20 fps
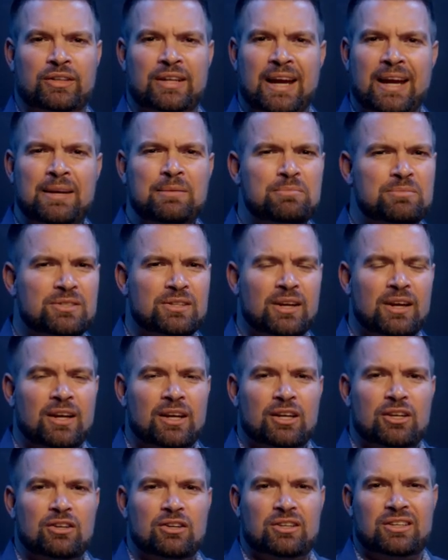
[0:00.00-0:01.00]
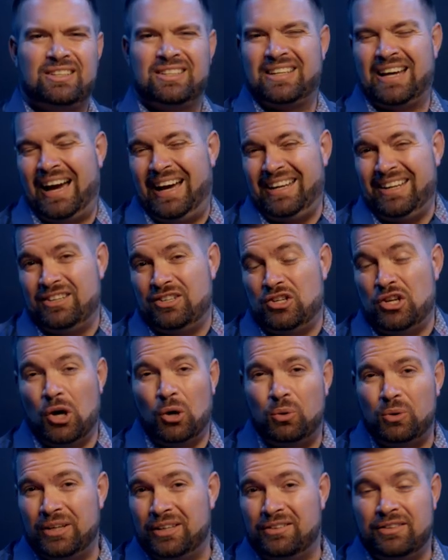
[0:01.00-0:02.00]
Names kind of
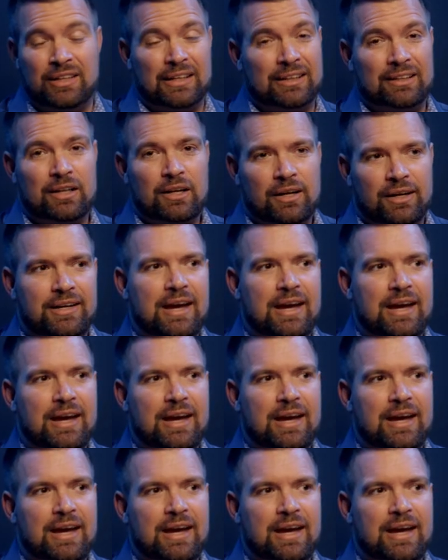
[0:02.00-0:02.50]
noted the